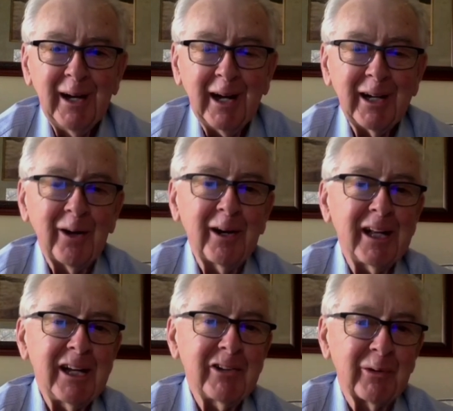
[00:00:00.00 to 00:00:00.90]
And you go to
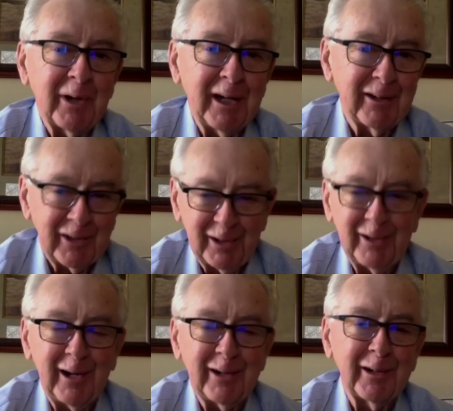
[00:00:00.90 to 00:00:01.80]
these arenas,
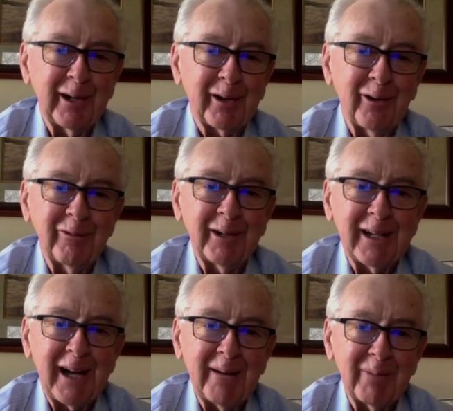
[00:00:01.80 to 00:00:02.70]
not during the COVID
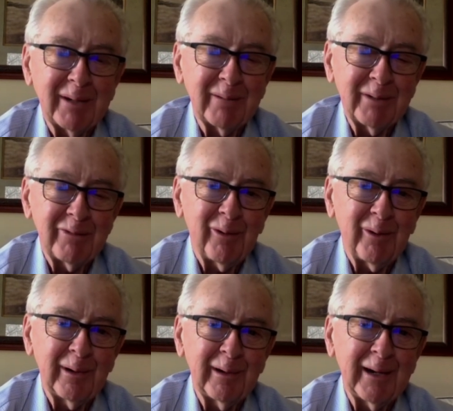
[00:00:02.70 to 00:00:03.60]
time, but
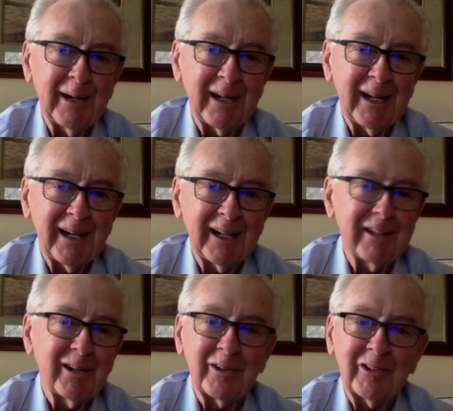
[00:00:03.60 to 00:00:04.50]
before, uh, and
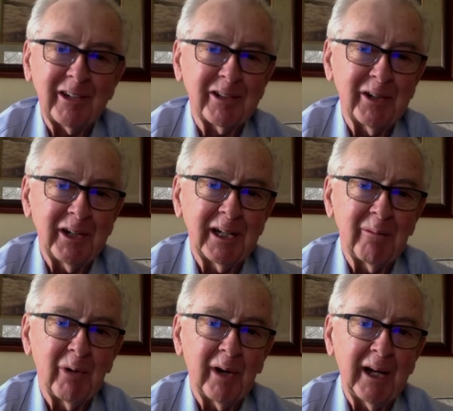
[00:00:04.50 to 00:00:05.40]
you know, 6:30 in the
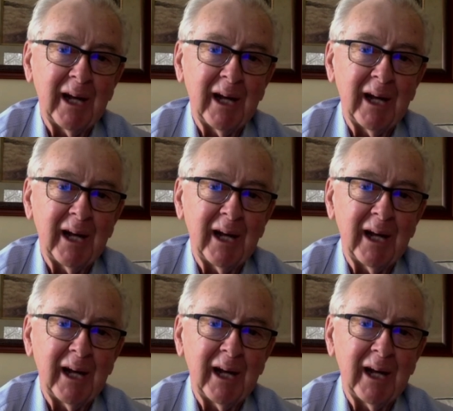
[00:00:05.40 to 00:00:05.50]
morning.